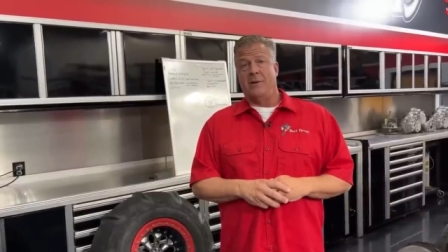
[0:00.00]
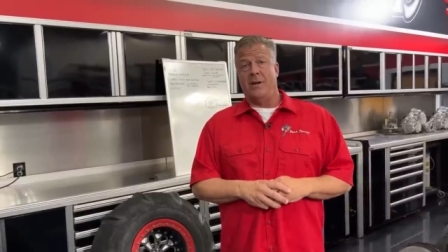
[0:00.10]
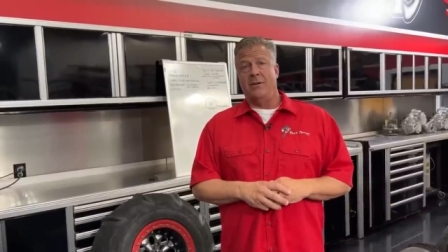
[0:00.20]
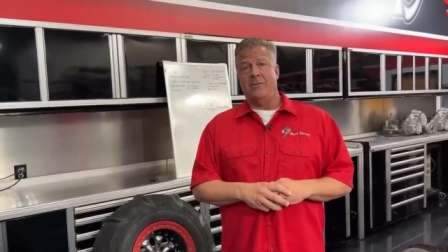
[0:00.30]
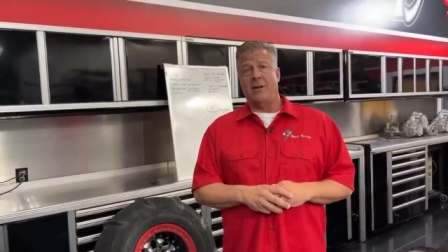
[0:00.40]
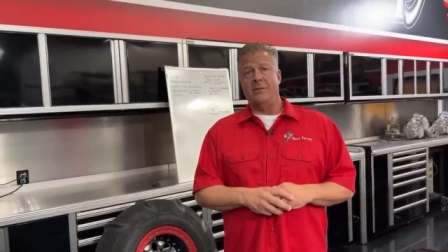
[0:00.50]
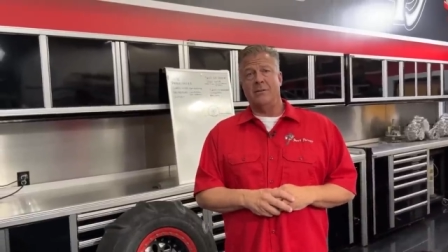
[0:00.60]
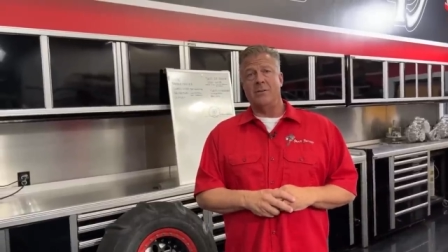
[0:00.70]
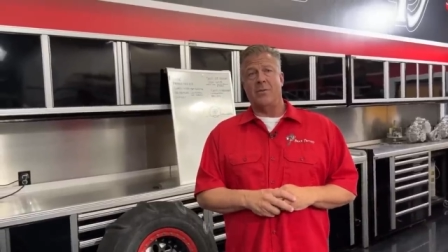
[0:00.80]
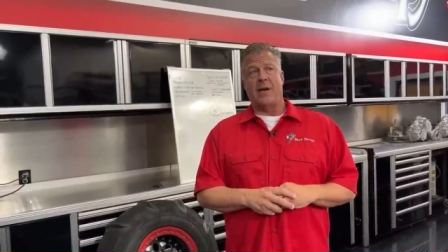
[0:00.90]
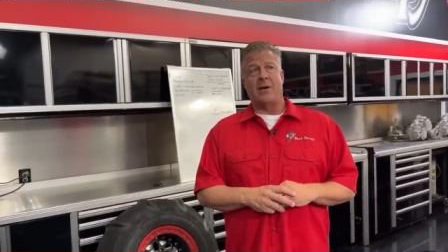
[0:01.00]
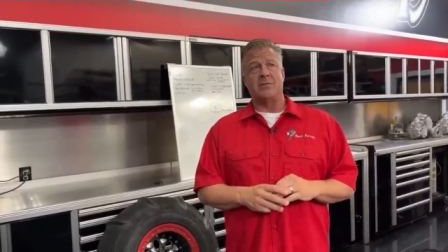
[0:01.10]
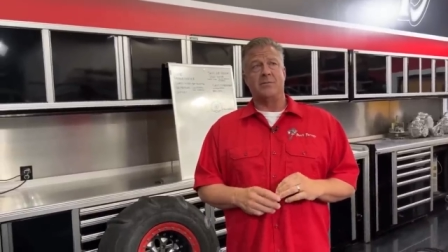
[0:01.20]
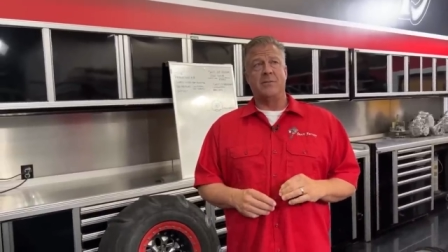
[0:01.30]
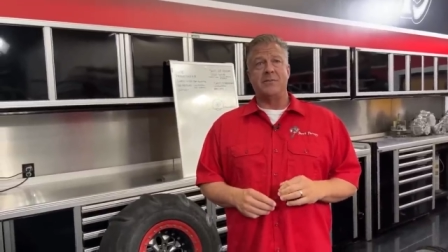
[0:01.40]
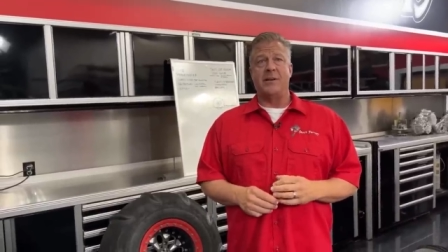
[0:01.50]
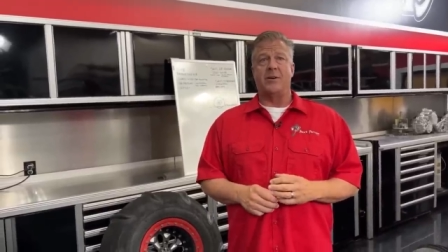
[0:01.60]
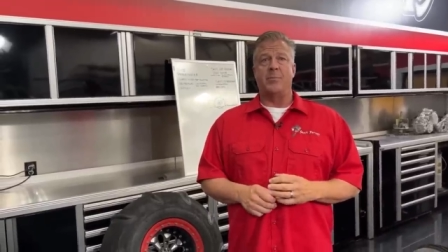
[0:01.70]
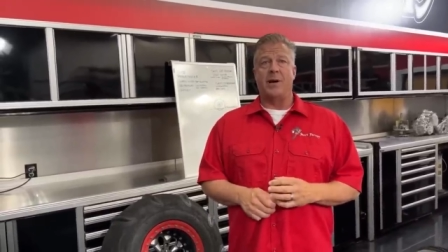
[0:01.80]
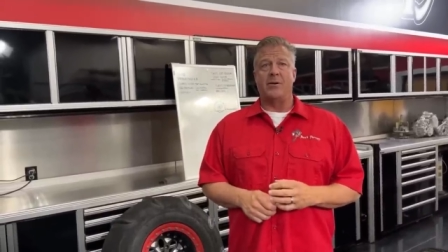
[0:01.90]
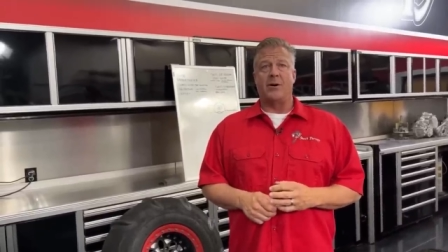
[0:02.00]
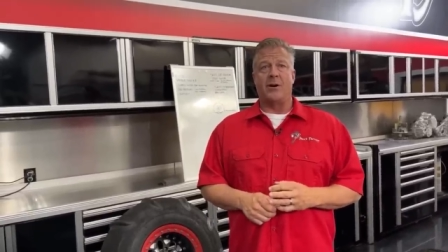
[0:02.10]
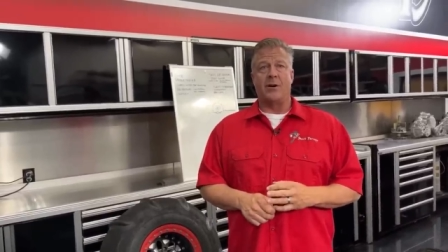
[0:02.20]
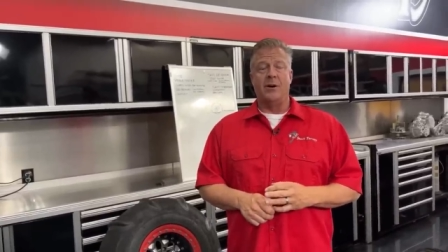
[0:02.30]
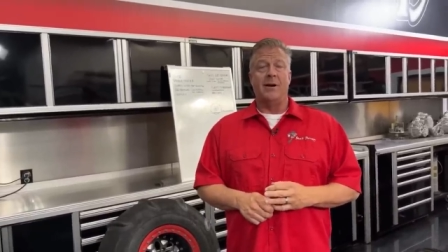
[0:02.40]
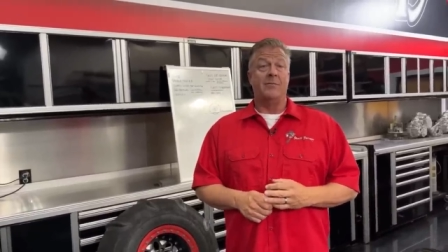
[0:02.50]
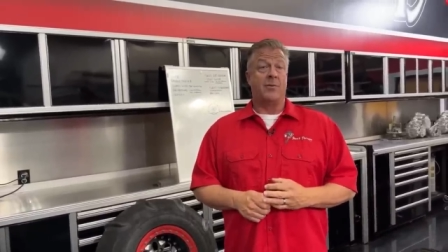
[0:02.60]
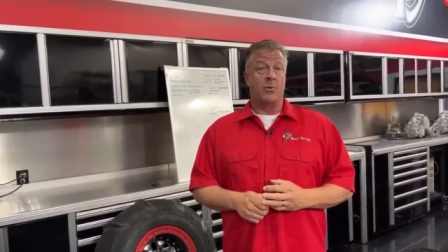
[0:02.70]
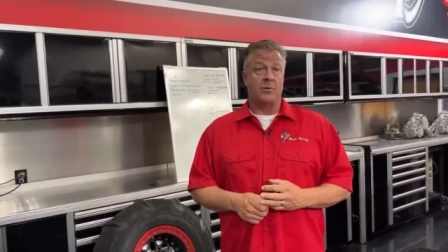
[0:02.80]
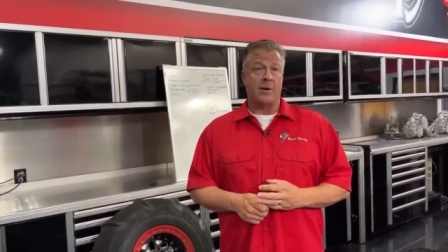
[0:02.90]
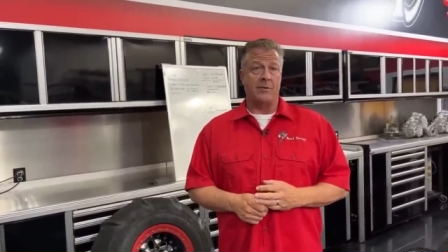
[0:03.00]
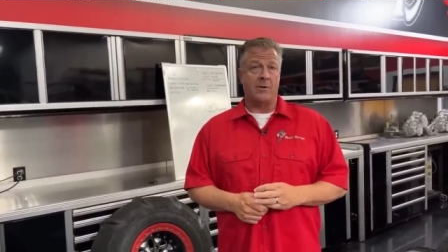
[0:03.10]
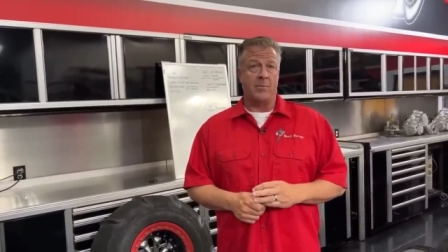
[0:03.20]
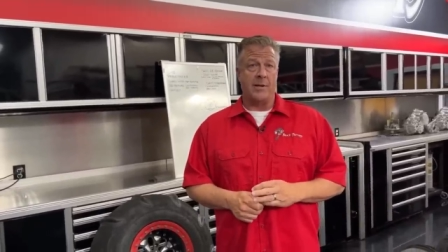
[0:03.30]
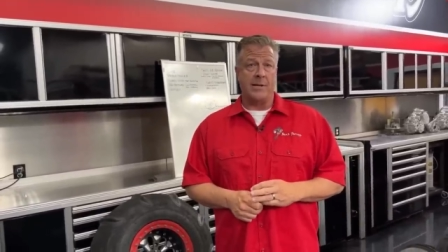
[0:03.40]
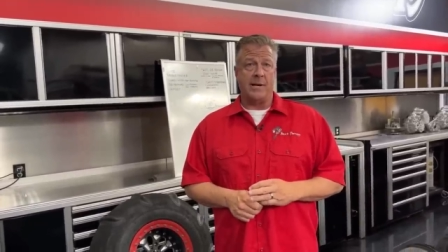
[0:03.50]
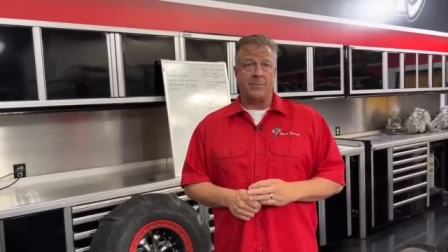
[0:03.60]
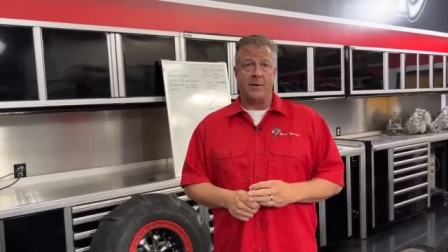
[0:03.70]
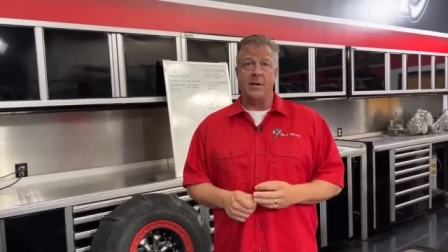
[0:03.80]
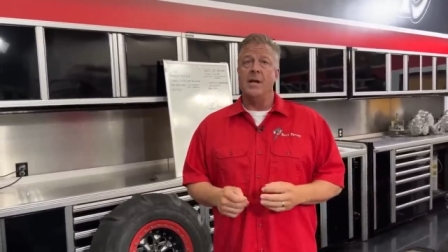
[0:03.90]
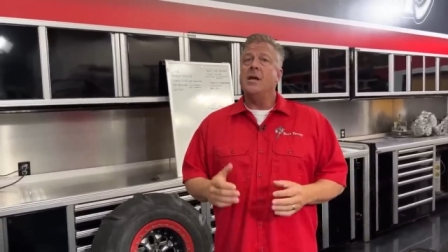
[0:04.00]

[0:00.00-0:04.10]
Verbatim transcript: Okay, you've got a 2,000 or 1,500-pound car in four-wheel drive, completely different.